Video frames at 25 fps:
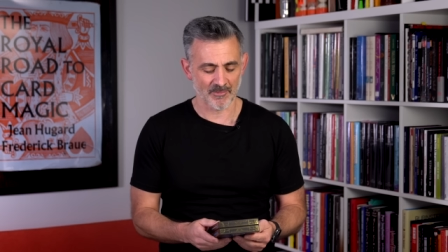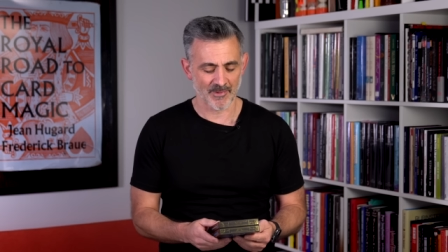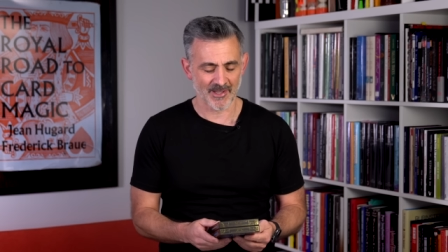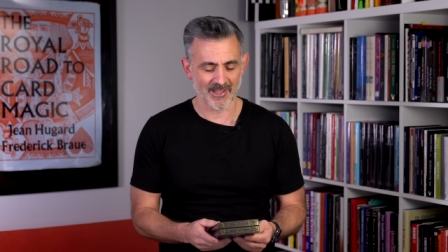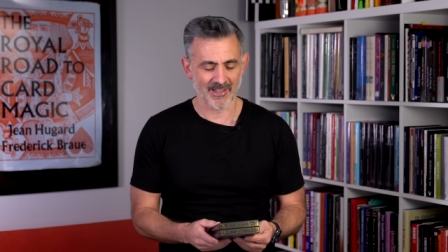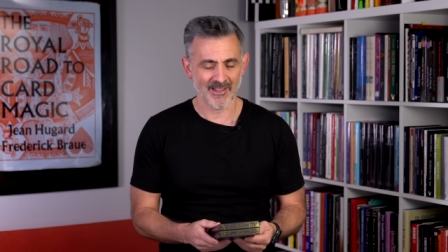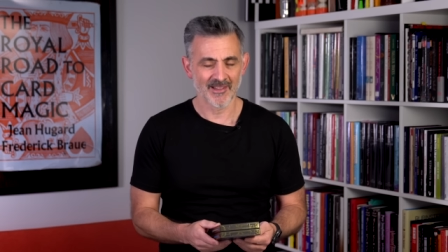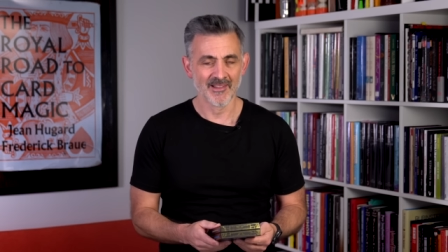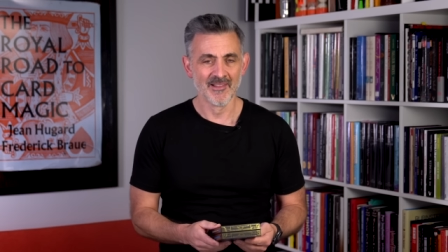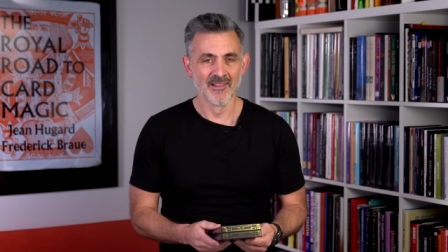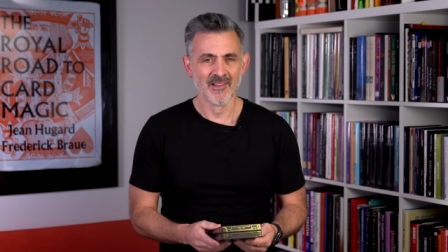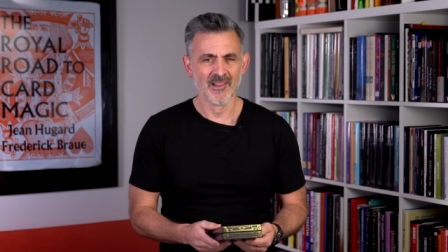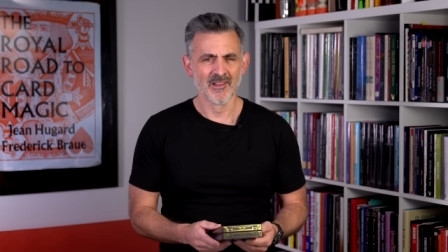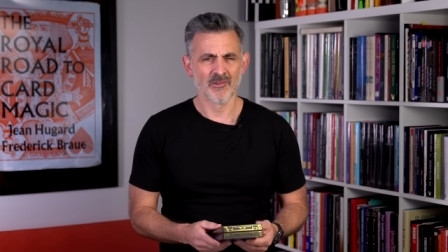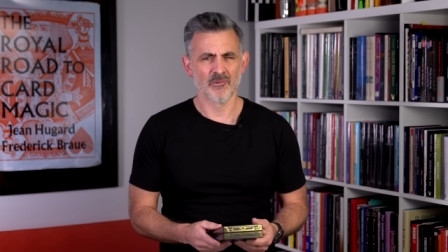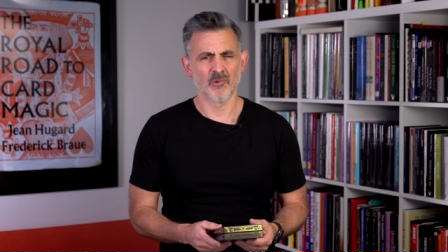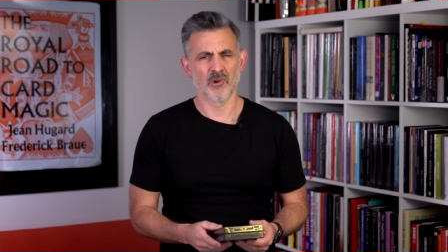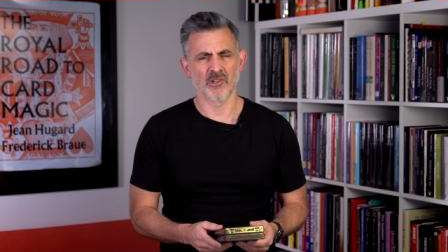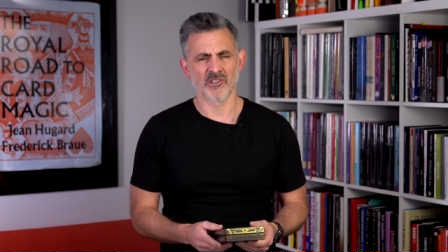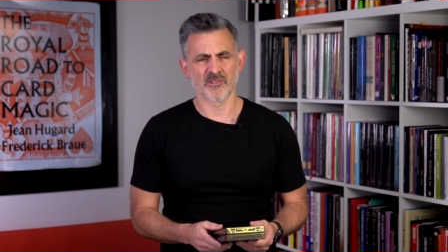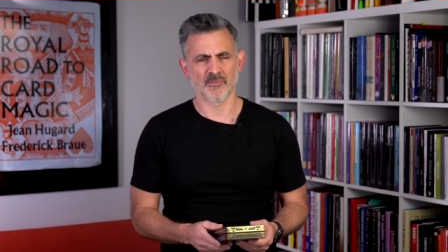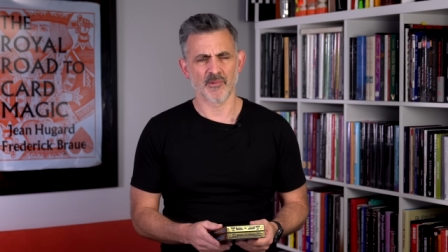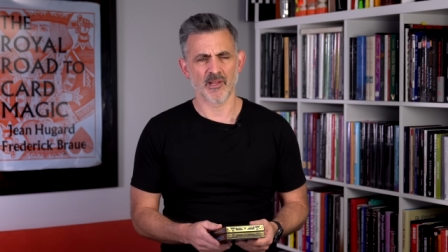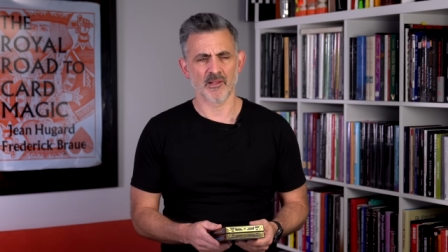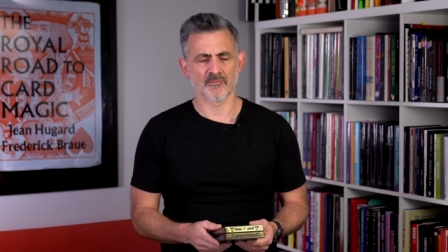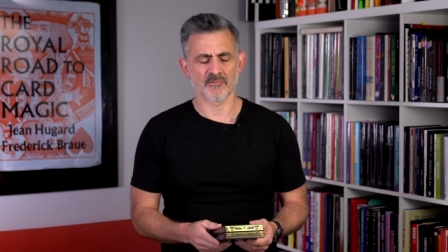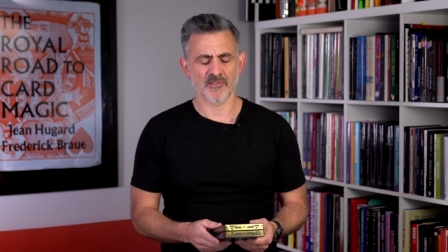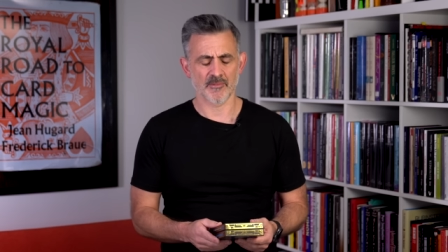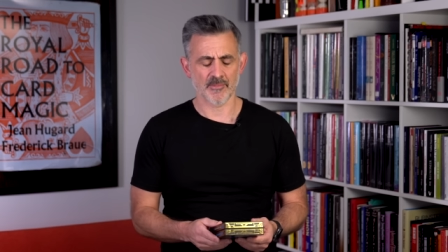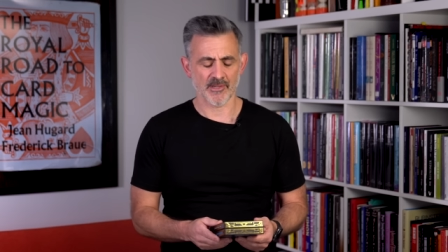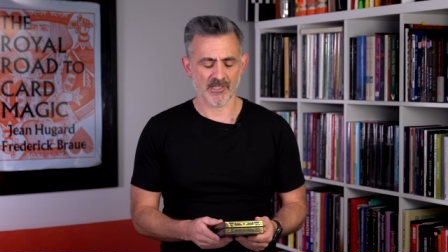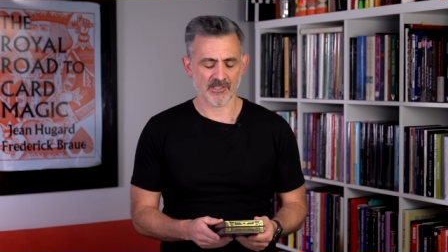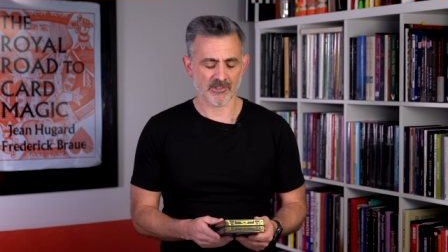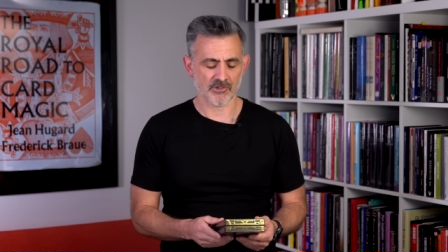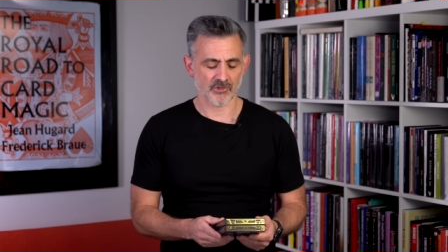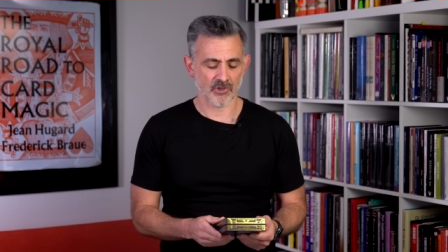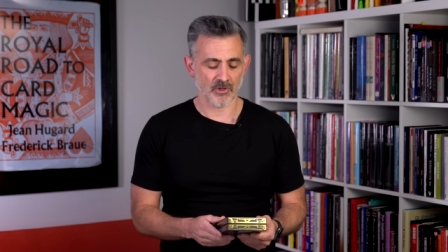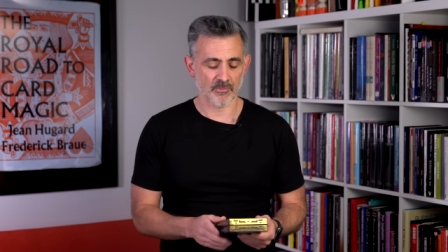bit. Winds me up's a
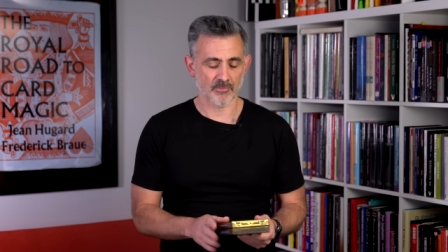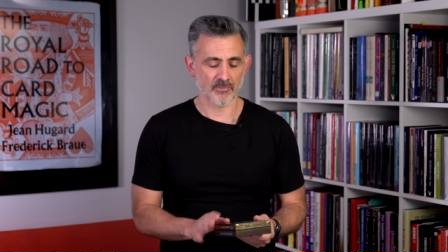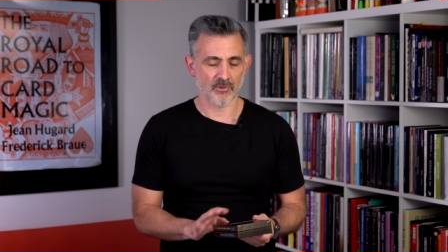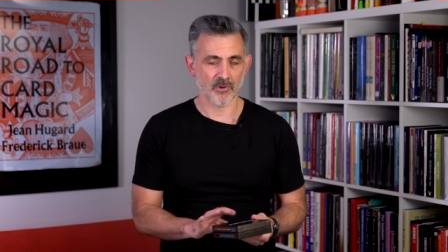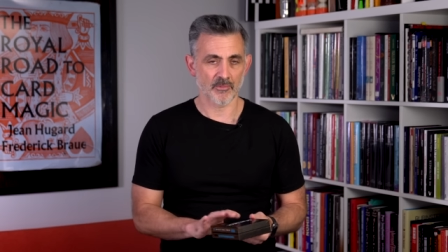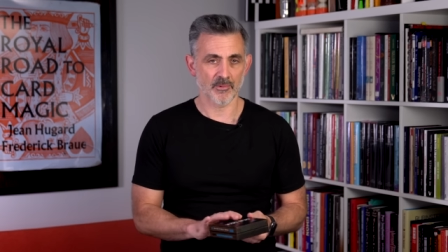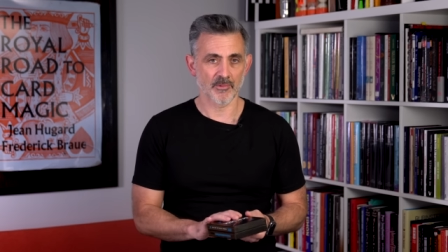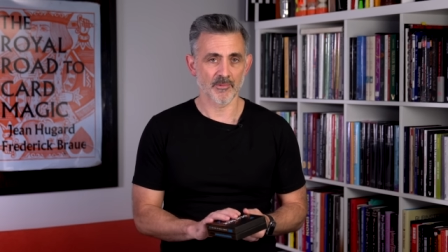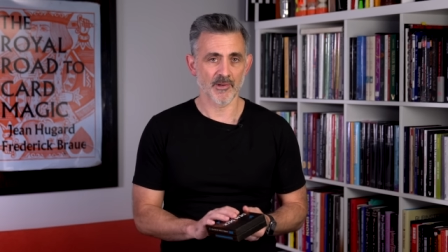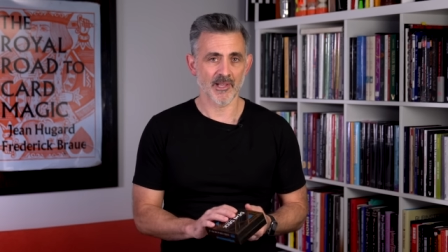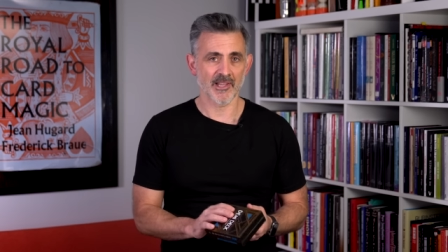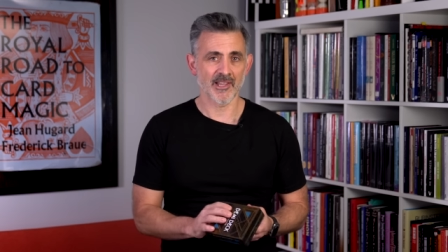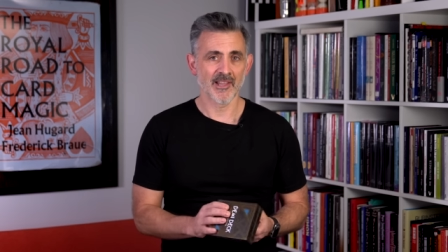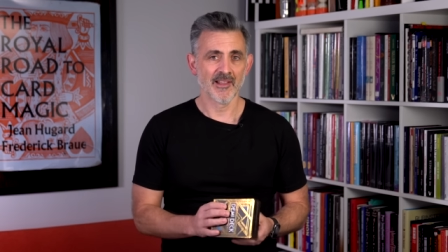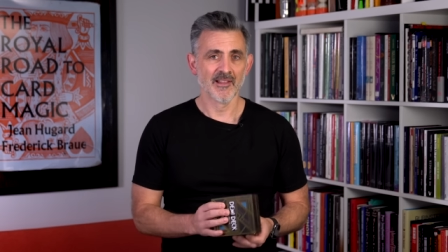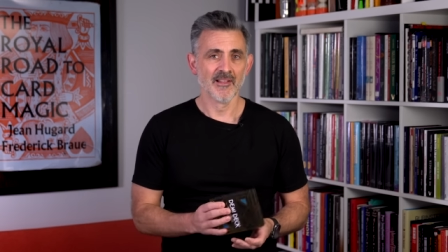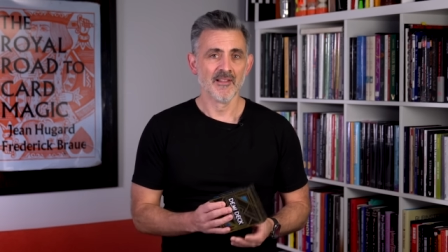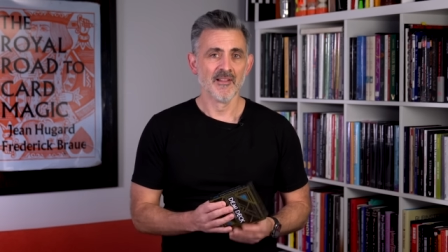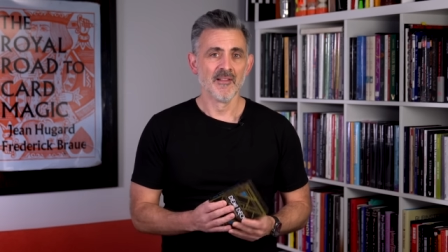bit strong probably.